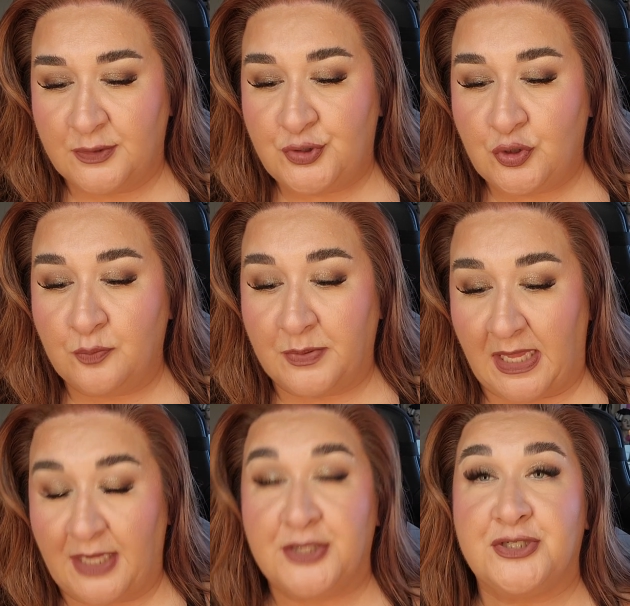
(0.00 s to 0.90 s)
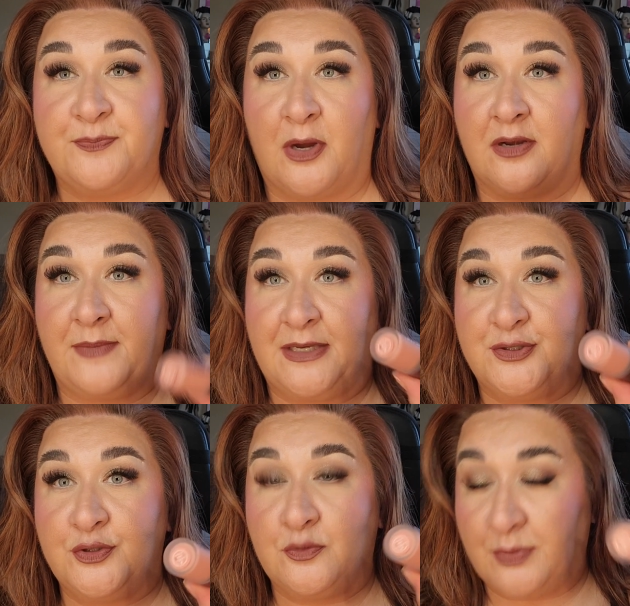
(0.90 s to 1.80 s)
Dew blush, pardon me,
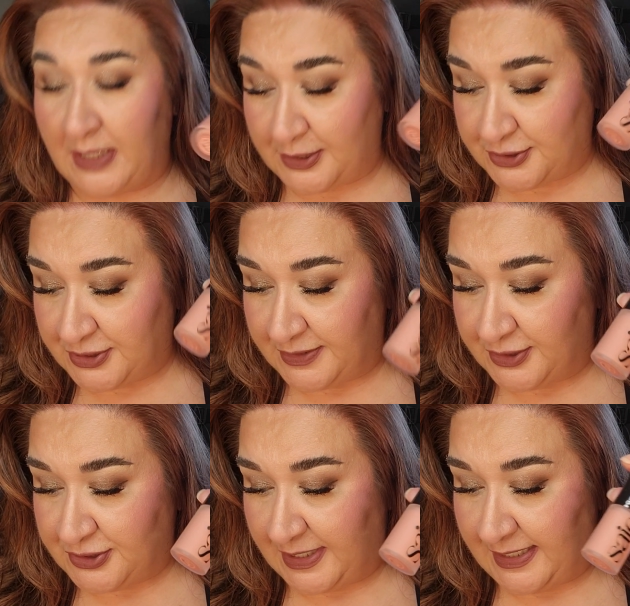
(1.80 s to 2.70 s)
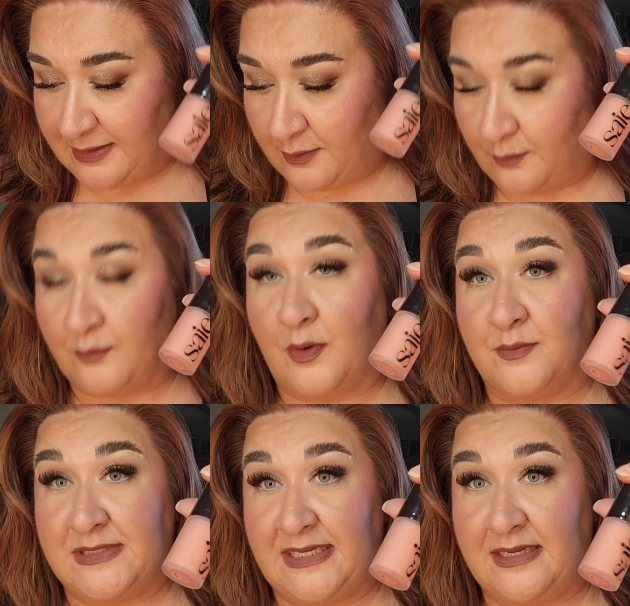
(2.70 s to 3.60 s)
dew blush in the shade
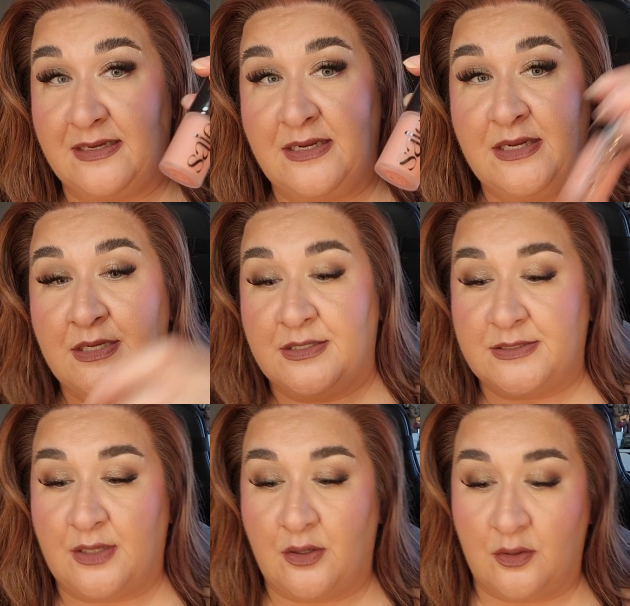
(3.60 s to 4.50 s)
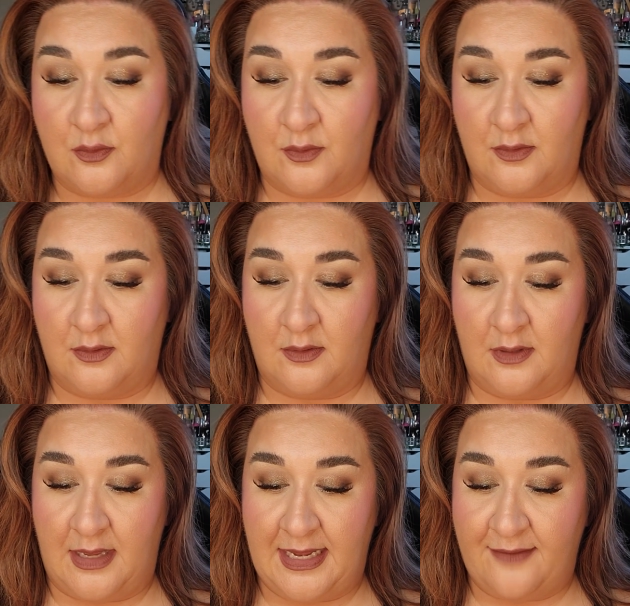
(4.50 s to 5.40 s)
Rosy. So
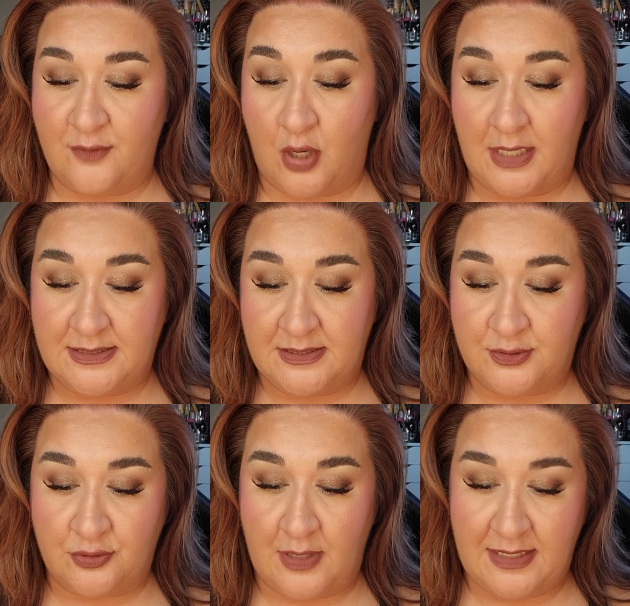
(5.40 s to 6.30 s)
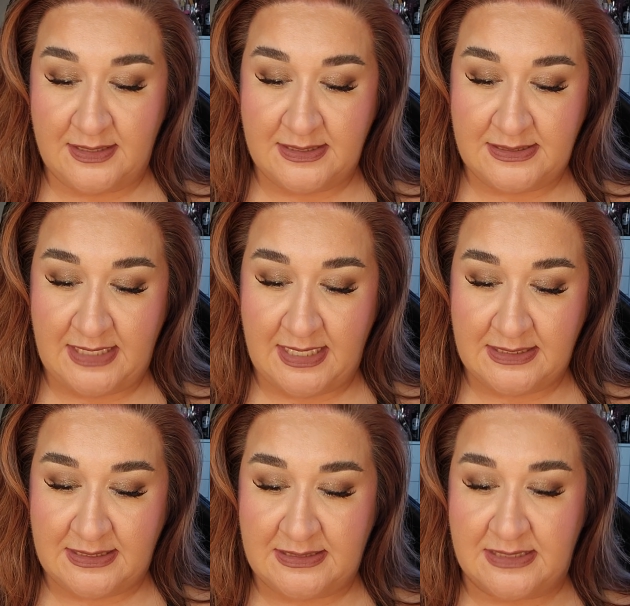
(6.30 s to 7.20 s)
I have not tried this
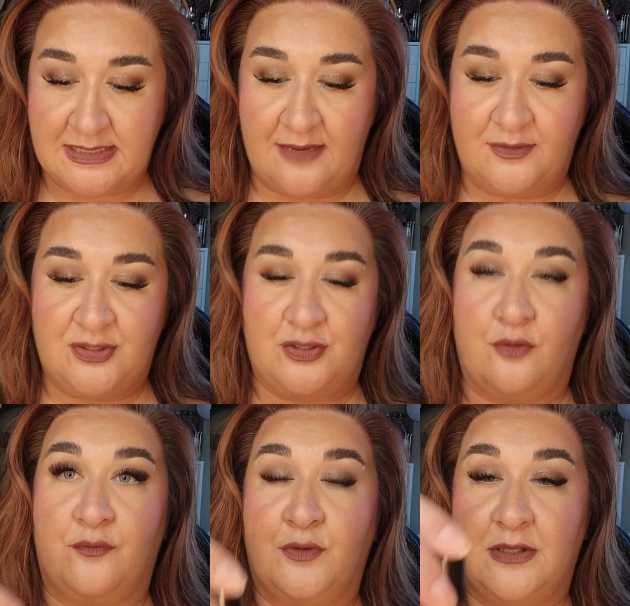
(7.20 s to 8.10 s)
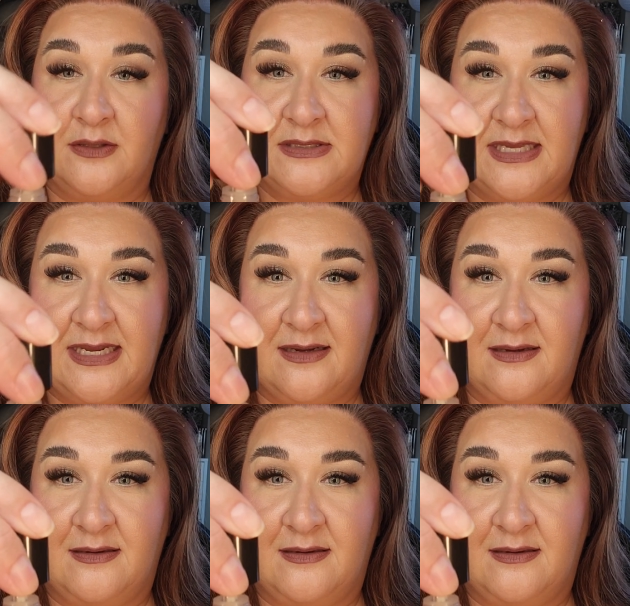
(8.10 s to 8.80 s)
yet. It does have a doe foot it looks like.